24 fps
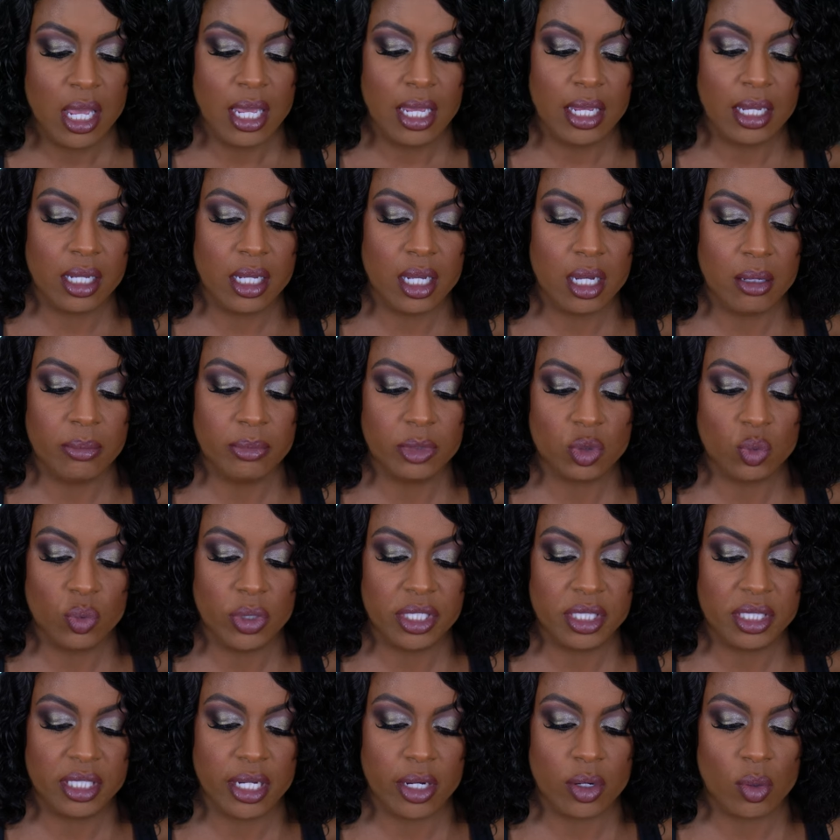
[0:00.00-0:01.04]
It comes
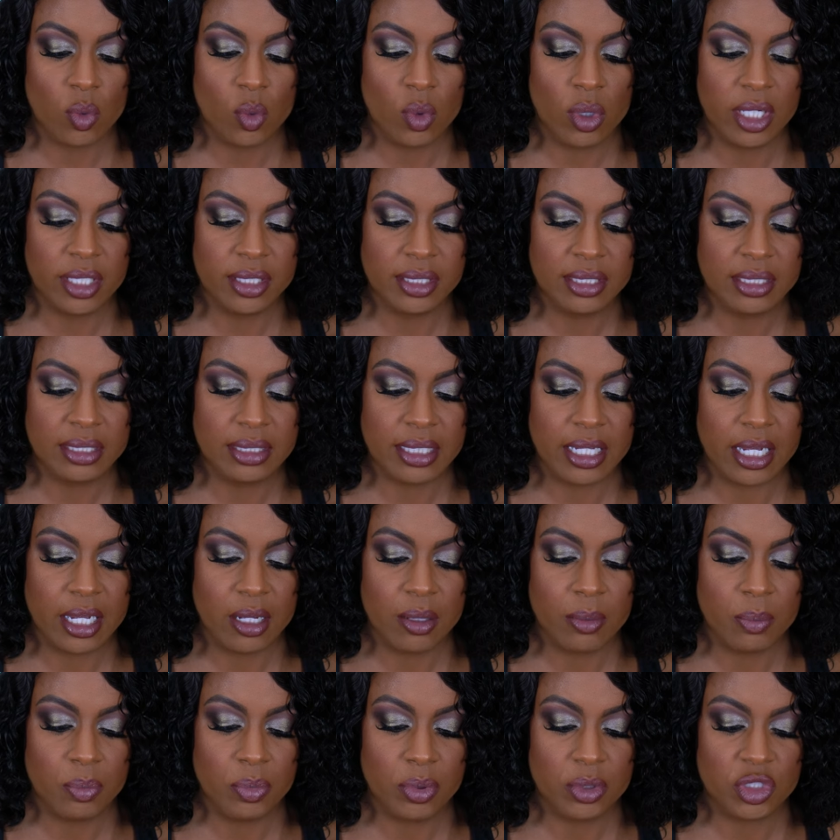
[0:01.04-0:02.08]
with their
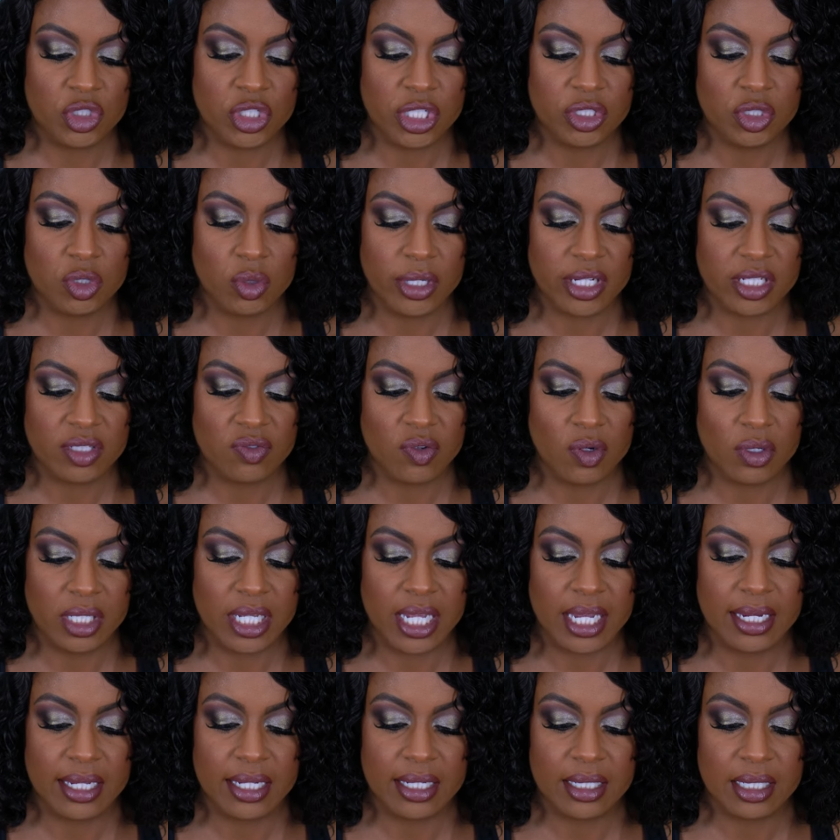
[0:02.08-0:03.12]
one-step gentle
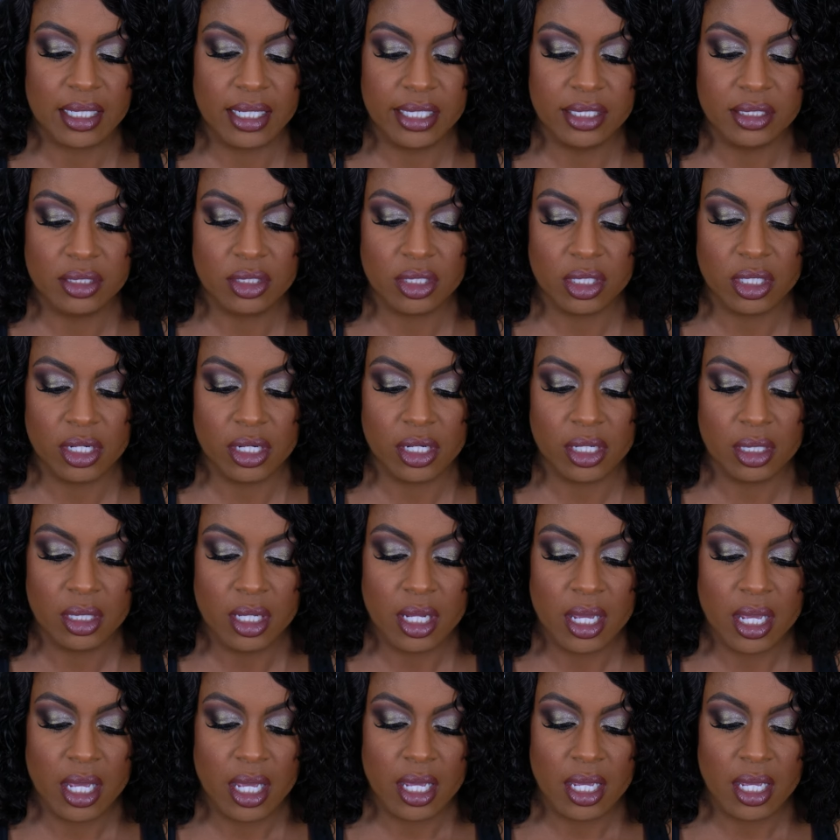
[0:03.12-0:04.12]
exfoliating cleanser.